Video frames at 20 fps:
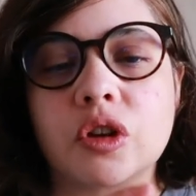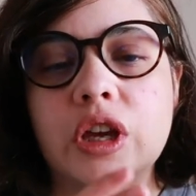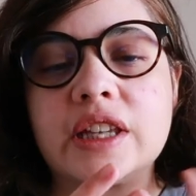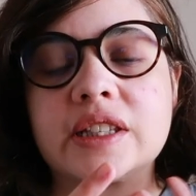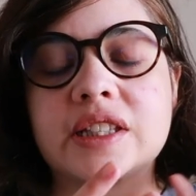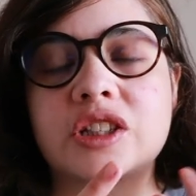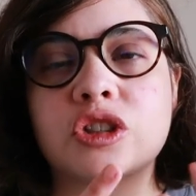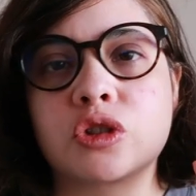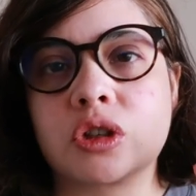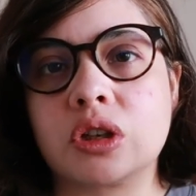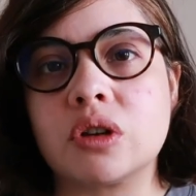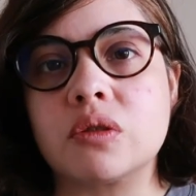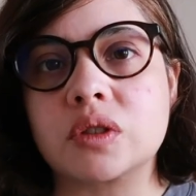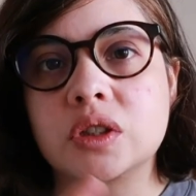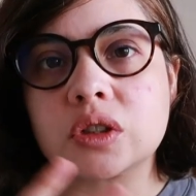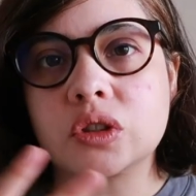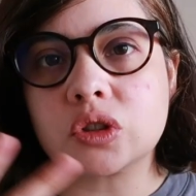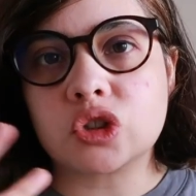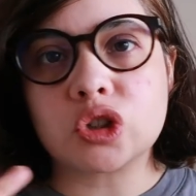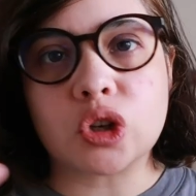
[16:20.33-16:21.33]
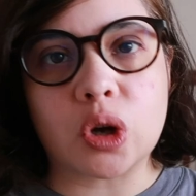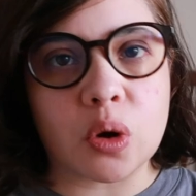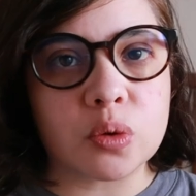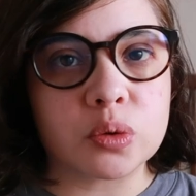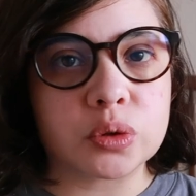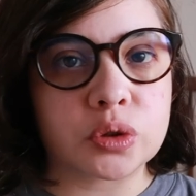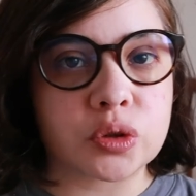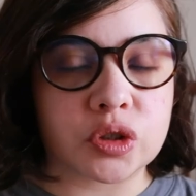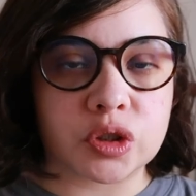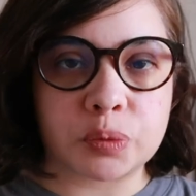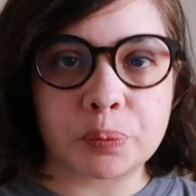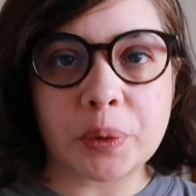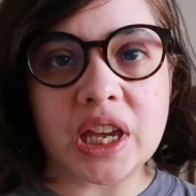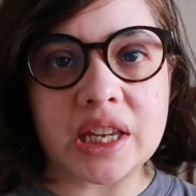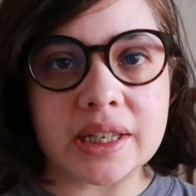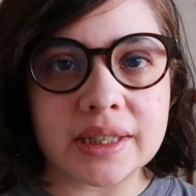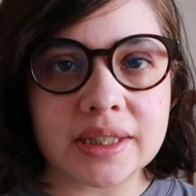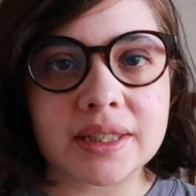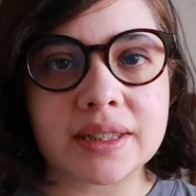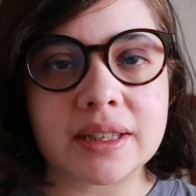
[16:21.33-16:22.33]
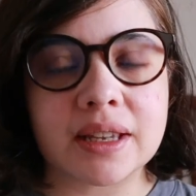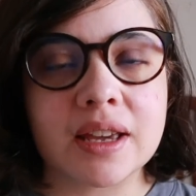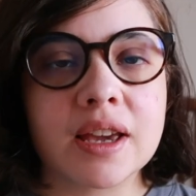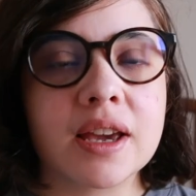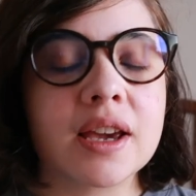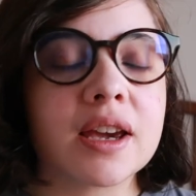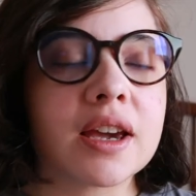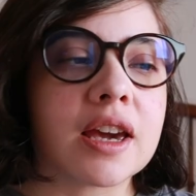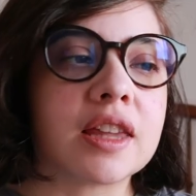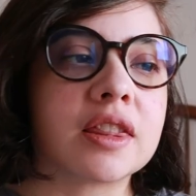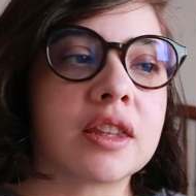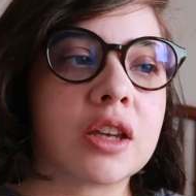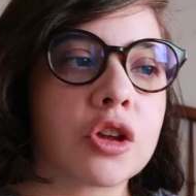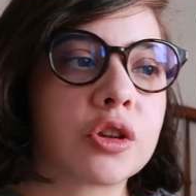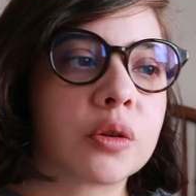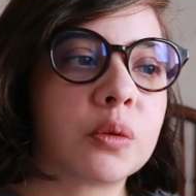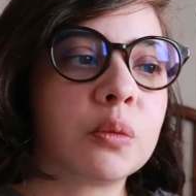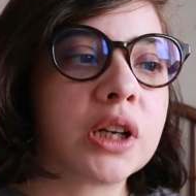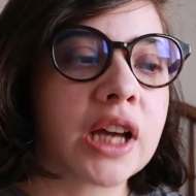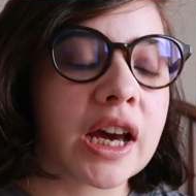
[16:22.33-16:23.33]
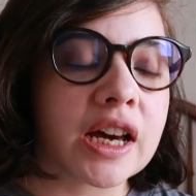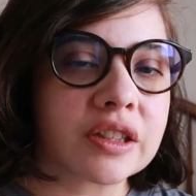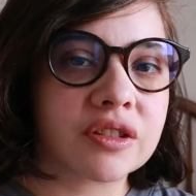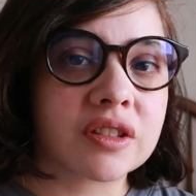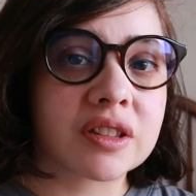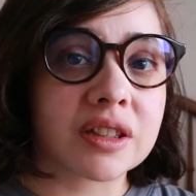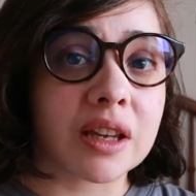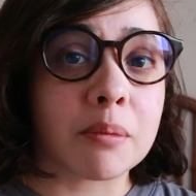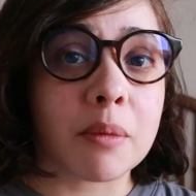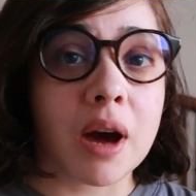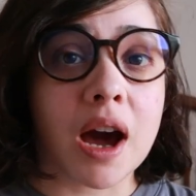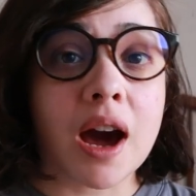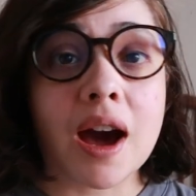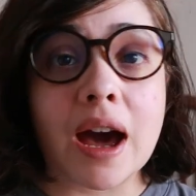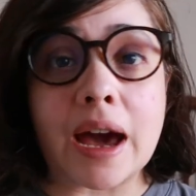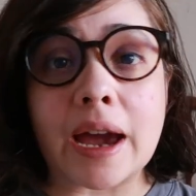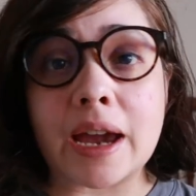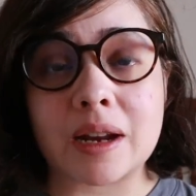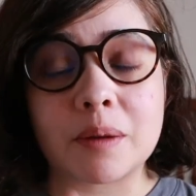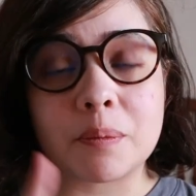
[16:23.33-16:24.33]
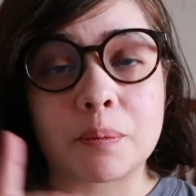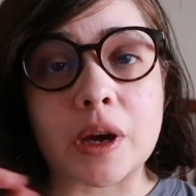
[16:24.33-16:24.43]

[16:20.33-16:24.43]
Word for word: is chosen to go to space and the other one has to stay behind.